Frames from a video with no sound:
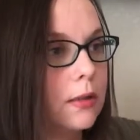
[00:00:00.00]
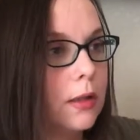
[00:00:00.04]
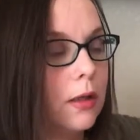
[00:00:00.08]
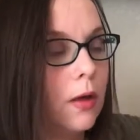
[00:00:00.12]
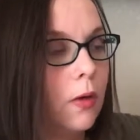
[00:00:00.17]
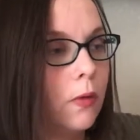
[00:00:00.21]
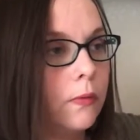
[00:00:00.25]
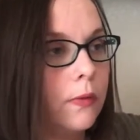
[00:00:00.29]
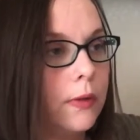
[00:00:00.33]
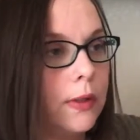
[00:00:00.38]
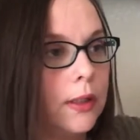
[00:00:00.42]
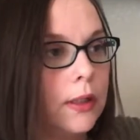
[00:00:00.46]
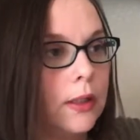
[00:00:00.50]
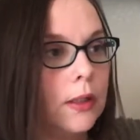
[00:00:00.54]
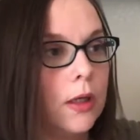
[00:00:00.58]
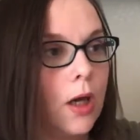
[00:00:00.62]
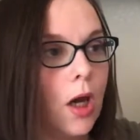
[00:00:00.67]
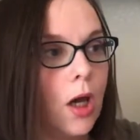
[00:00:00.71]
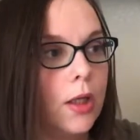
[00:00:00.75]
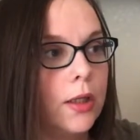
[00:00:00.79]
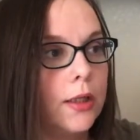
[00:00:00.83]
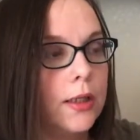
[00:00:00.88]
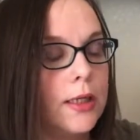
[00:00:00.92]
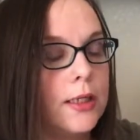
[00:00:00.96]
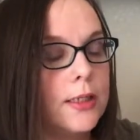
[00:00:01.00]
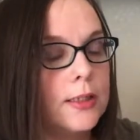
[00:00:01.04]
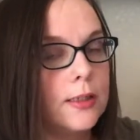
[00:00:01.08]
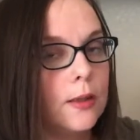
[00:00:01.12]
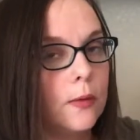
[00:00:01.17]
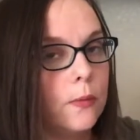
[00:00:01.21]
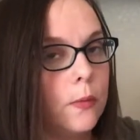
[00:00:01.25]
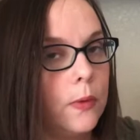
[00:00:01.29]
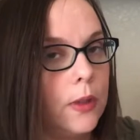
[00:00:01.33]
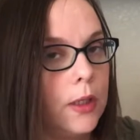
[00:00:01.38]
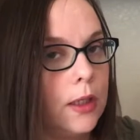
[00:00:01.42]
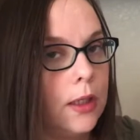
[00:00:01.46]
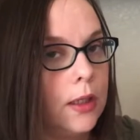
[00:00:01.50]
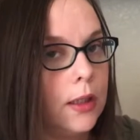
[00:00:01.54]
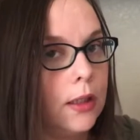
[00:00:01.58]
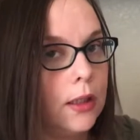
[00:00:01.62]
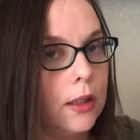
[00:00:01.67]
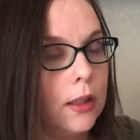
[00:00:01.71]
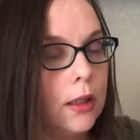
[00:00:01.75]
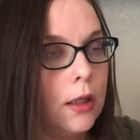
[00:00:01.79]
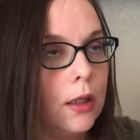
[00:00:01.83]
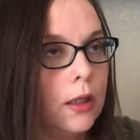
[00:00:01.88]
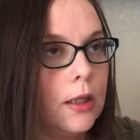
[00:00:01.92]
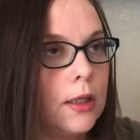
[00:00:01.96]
The only holidays that we